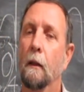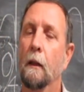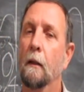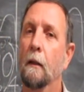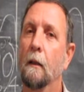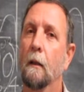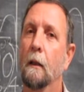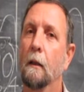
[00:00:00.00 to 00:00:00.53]

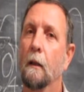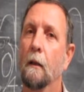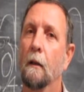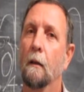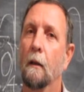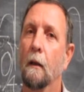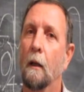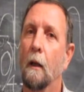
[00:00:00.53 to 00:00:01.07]
in
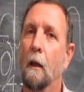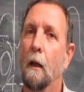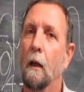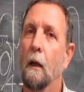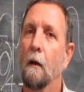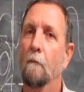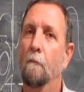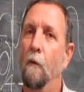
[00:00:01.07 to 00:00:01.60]

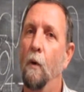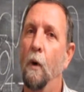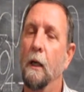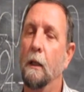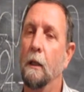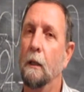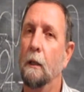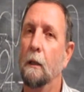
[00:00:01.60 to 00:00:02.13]
a
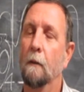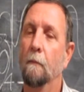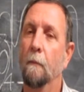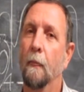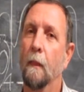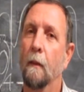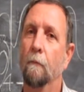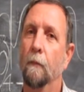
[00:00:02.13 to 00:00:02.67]
voice
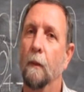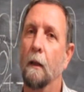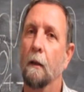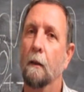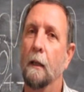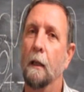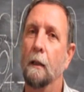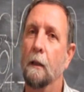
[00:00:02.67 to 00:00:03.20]

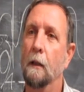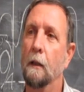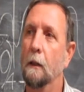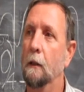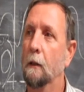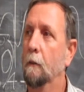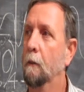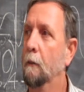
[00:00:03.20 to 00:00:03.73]
that
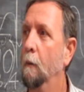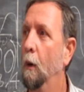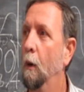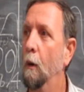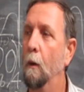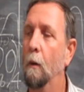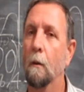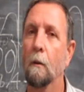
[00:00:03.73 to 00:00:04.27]
is
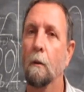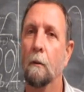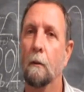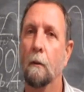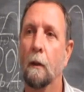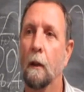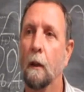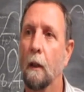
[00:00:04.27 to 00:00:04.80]
more
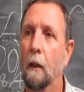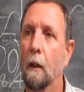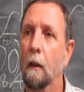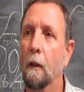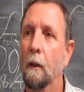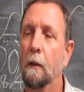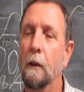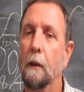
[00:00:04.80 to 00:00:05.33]

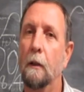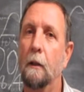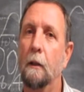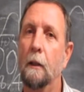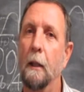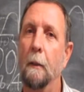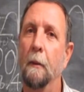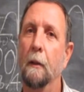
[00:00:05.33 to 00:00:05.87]

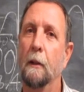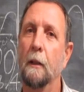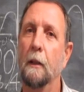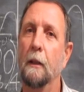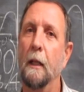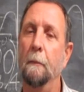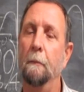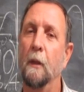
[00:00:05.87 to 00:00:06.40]

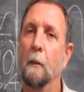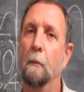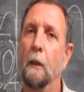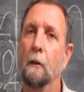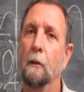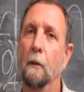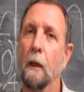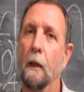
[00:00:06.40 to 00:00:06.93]

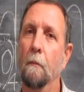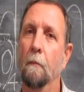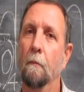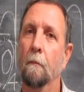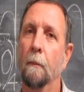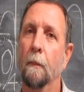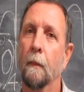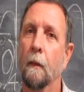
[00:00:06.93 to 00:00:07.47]
susceptible to him.
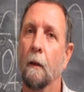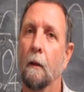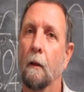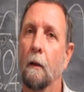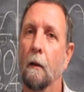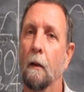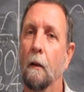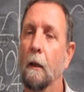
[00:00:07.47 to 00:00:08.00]

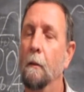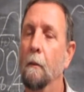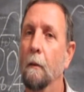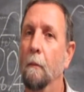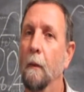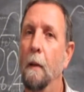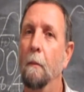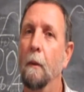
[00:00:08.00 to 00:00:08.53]

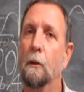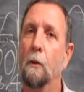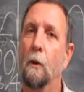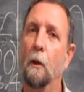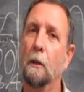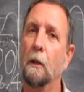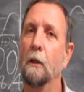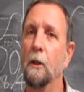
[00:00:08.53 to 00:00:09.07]
Remember,
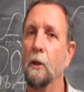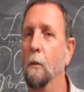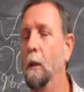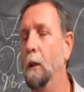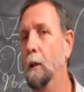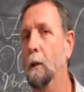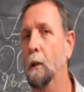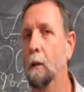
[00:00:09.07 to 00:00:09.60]
dogs and
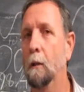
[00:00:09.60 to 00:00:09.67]
humans